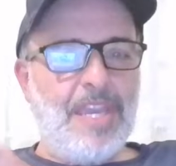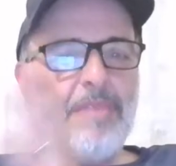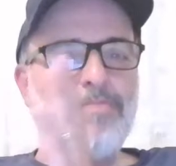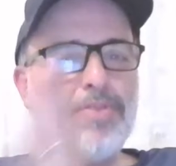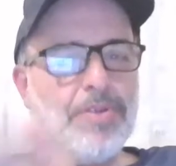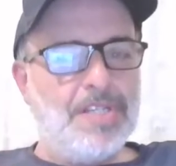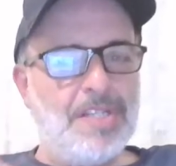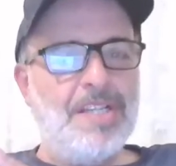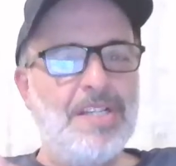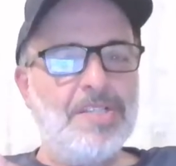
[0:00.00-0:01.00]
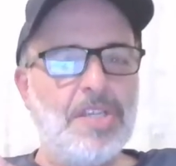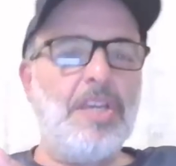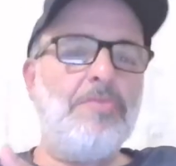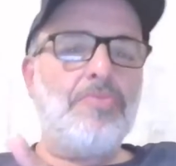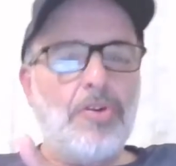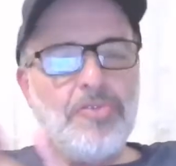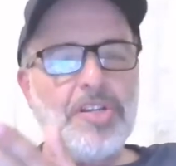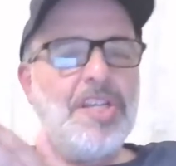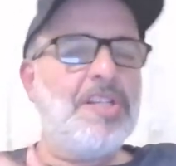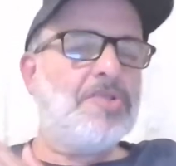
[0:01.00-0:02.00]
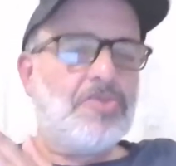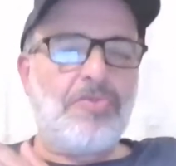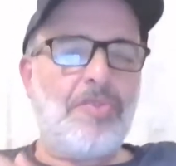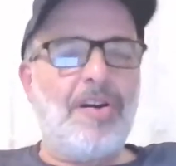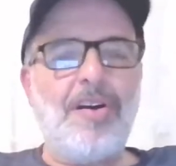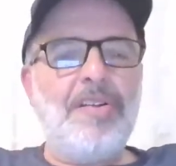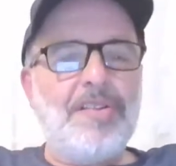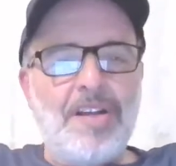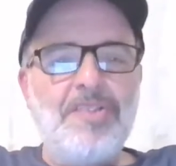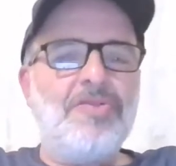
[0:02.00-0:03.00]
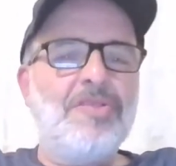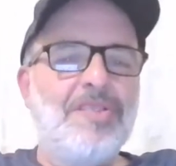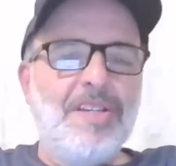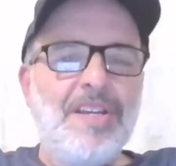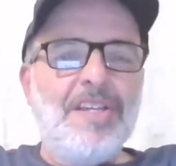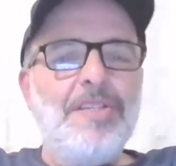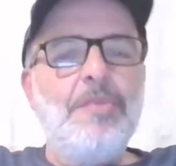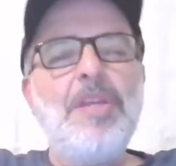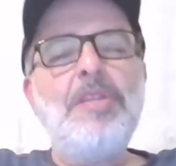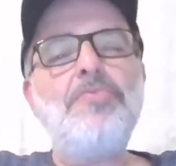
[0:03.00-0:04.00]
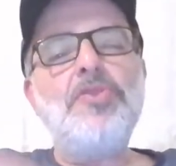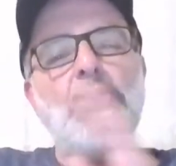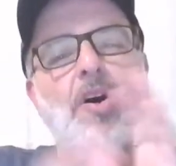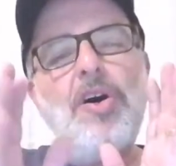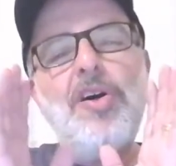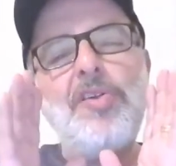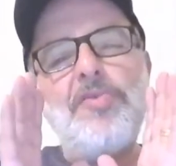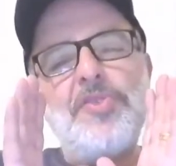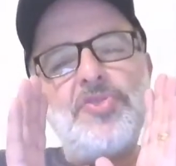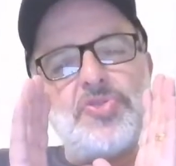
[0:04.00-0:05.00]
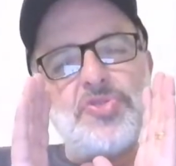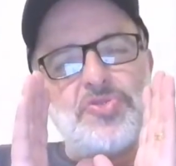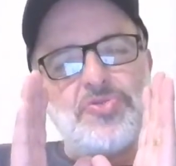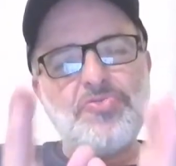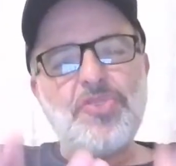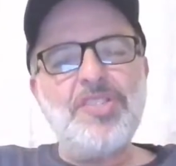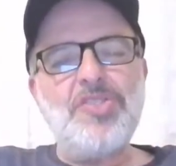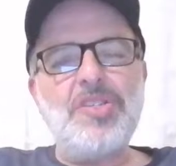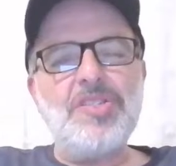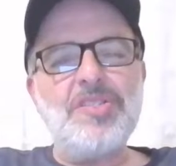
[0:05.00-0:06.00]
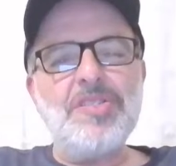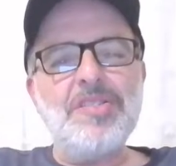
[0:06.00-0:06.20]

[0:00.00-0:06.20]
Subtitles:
He wrote it in his Quran. You mean with all the strict